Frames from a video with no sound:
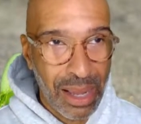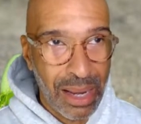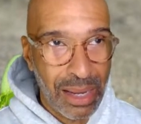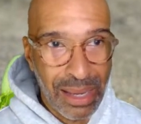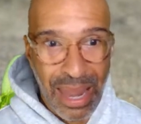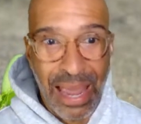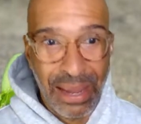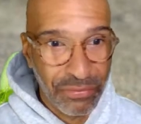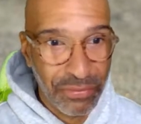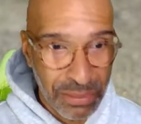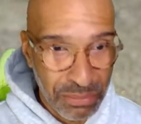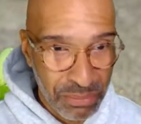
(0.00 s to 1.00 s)
life
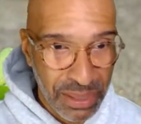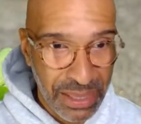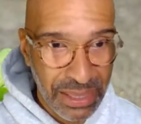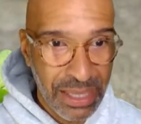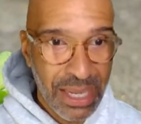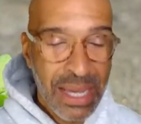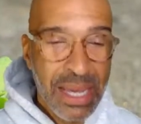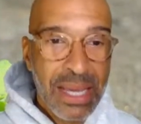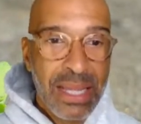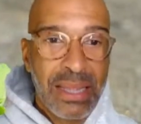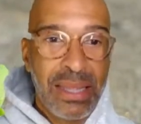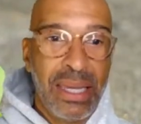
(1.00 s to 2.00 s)
can be,
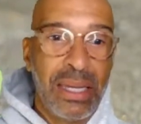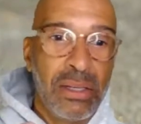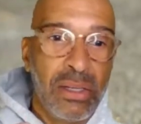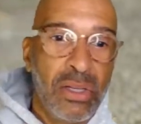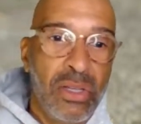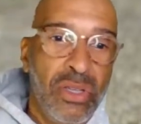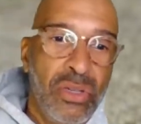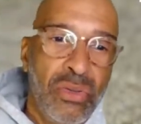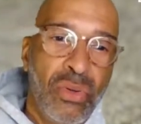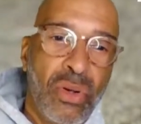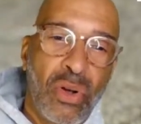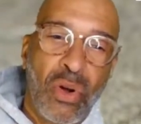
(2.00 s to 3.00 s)
then
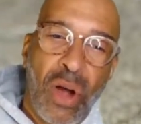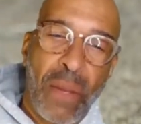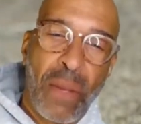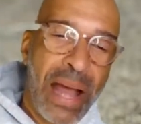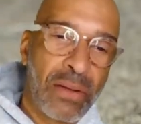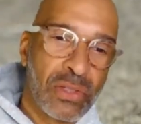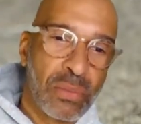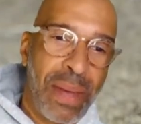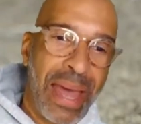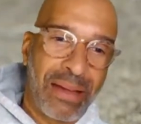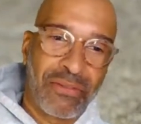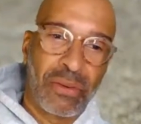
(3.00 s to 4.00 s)
you bounce
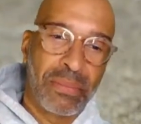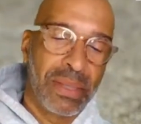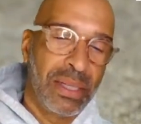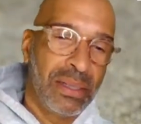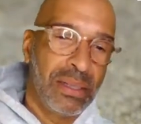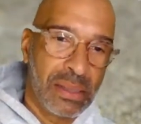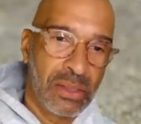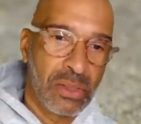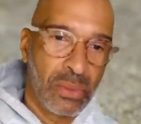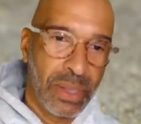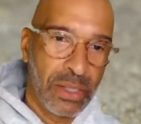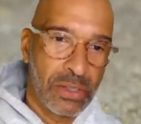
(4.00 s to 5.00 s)
back from any
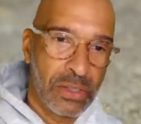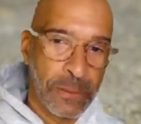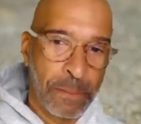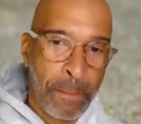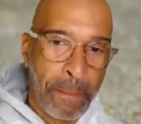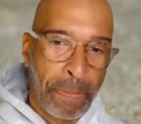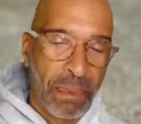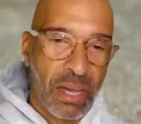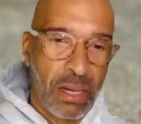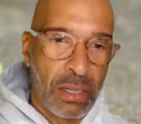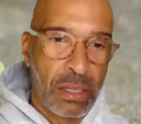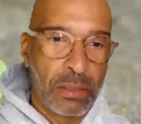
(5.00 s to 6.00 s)
situation
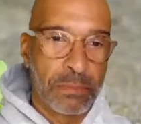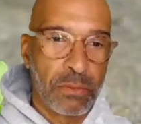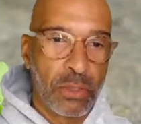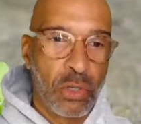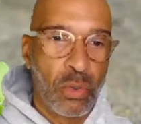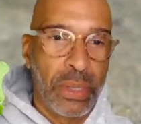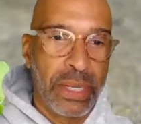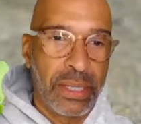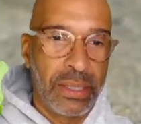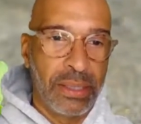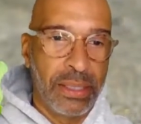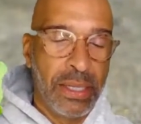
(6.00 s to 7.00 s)

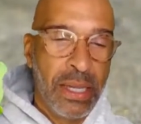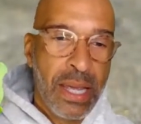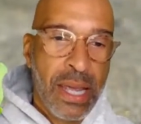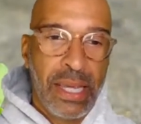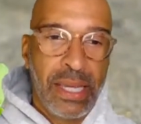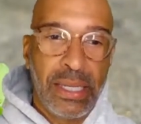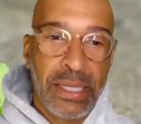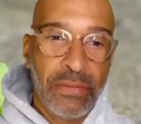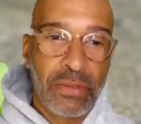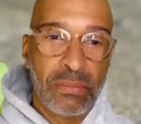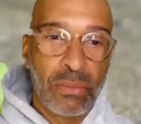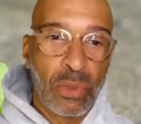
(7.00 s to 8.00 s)
quickly,
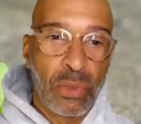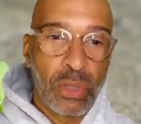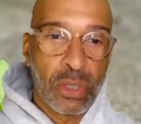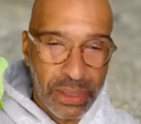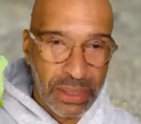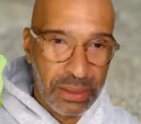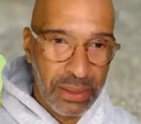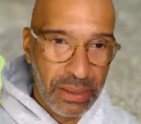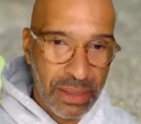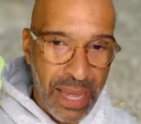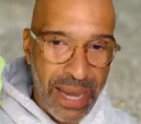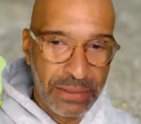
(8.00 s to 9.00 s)
even more quickly
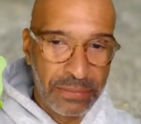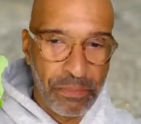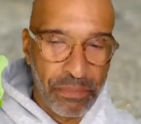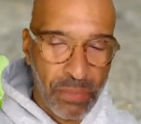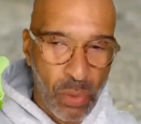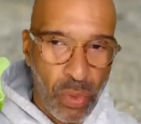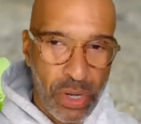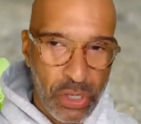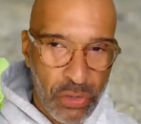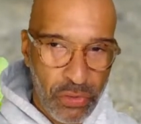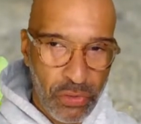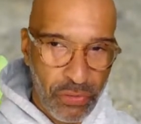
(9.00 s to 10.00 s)
than what
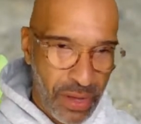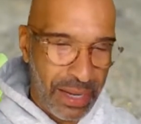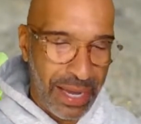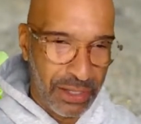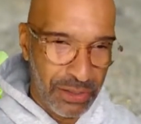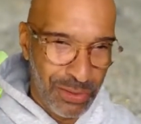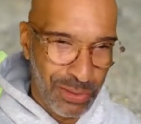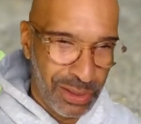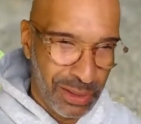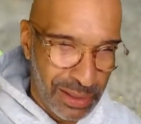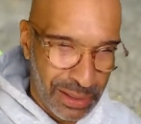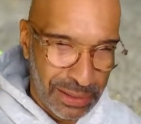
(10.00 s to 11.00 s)
you felt like you
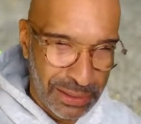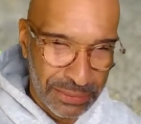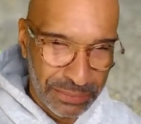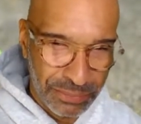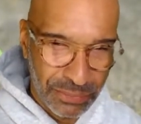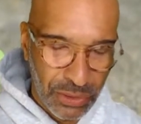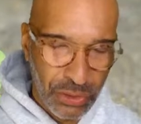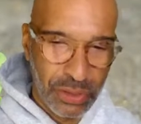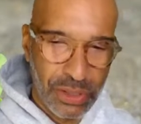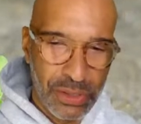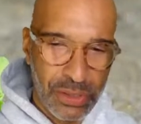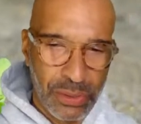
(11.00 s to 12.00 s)

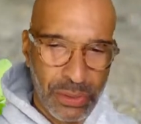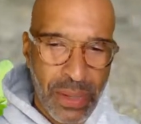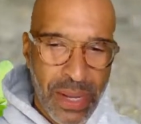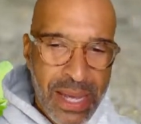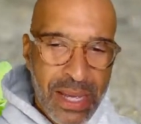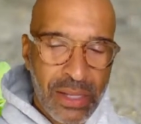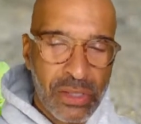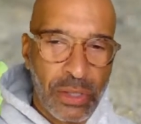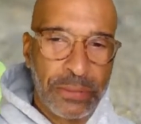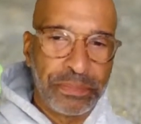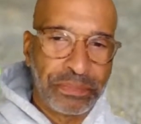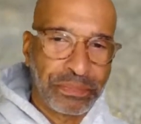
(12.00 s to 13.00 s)
could do. So